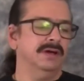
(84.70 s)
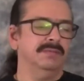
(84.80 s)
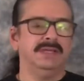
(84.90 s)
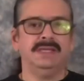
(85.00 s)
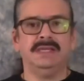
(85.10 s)

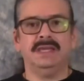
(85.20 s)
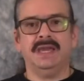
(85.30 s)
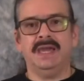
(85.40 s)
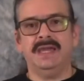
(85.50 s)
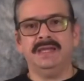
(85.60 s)
E,
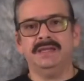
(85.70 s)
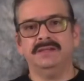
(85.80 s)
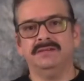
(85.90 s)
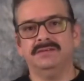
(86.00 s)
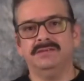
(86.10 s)
A,
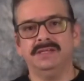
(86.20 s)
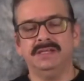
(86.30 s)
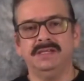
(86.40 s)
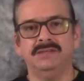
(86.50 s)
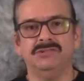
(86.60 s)

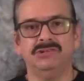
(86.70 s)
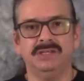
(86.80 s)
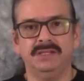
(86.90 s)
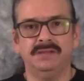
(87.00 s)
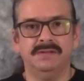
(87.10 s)
D,
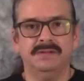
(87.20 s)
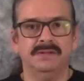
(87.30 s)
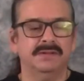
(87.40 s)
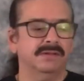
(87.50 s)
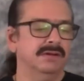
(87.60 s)
G.
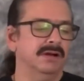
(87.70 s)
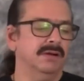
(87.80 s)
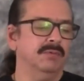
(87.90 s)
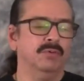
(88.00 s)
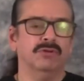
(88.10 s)

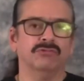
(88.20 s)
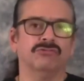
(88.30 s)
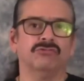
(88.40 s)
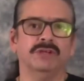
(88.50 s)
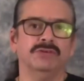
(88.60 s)
But we don't
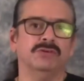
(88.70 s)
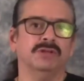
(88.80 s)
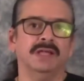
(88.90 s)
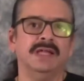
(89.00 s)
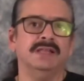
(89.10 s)
string
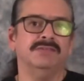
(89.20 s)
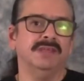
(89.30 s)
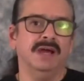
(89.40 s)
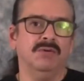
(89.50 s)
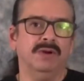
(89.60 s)
ukuleles
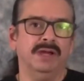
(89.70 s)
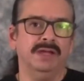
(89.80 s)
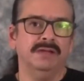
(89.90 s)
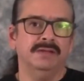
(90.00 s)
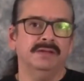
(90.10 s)
that
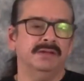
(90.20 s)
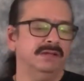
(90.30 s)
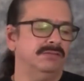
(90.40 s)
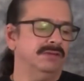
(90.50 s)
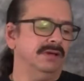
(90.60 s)
way.
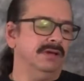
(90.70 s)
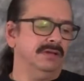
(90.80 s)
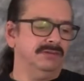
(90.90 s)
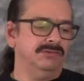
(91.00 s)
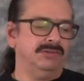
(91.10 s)
It's a
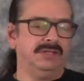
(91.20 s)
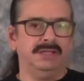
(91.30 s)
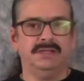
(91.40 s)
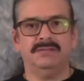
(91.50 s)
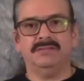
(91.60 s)

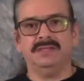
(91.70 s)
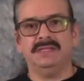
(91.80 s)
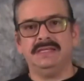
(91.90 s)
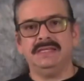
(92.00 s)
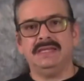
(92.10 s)
G, C,
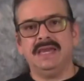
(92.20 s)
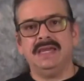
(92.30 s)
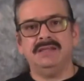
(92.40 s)
E, A